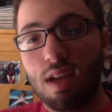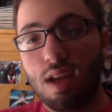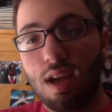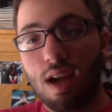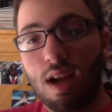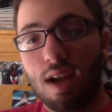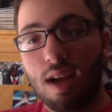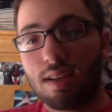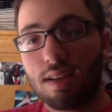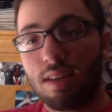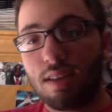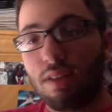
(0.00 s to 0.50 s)

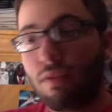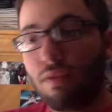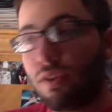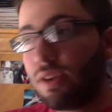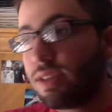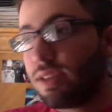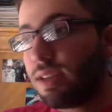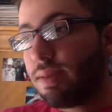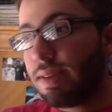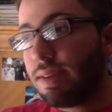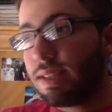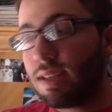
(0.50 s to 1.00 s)
The first
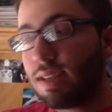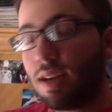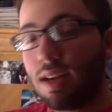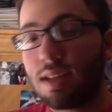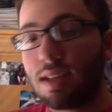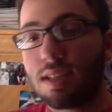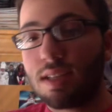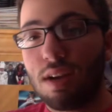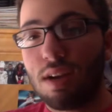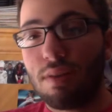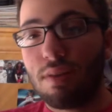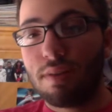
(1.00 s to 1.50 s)
time I saw
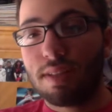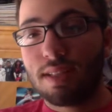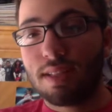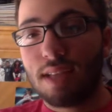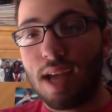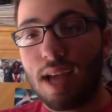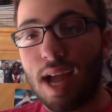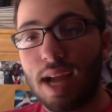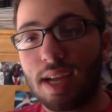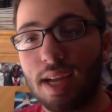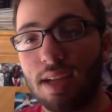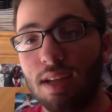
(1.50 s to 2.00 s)
it was
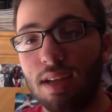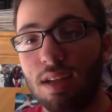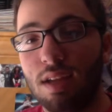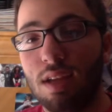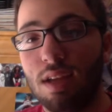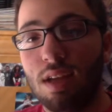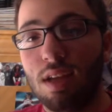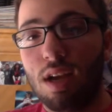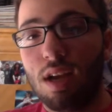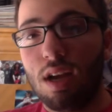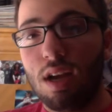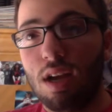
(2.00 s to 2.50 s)
Zach
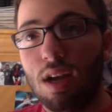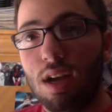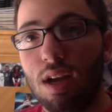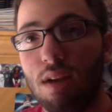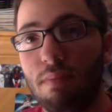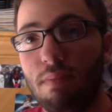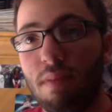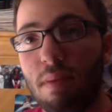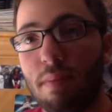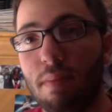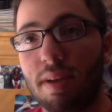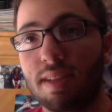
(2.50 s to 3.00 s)

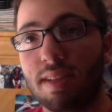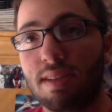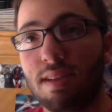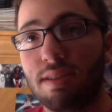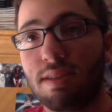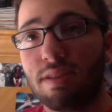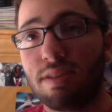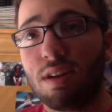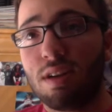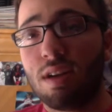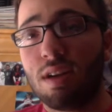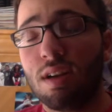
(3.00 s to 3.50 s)
and my
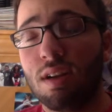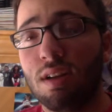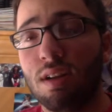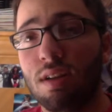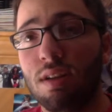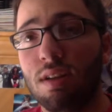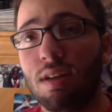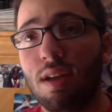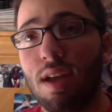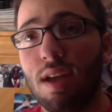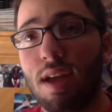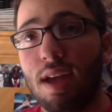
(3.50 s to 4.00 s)
sister,
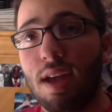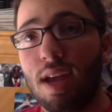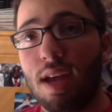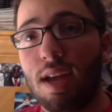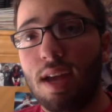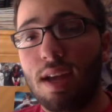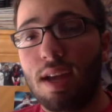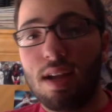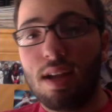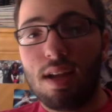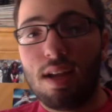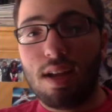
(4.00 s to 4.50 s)

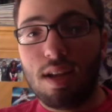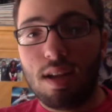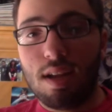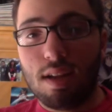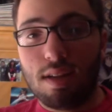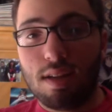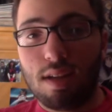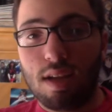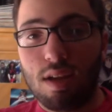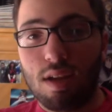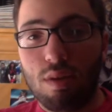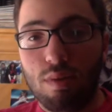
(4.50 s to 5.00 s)

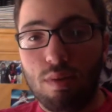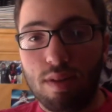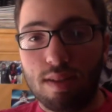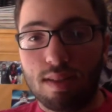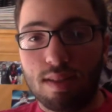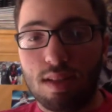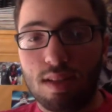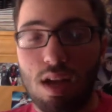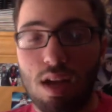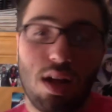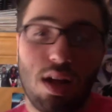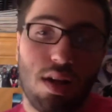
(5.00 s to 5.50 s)
and it was,
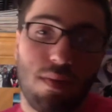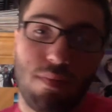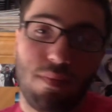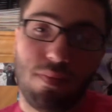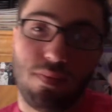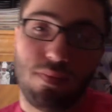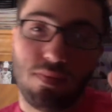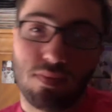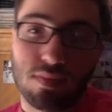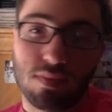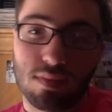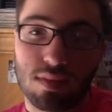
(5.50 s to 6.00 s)

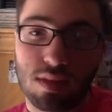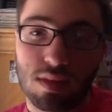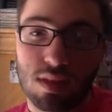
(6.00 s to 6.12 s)
I'm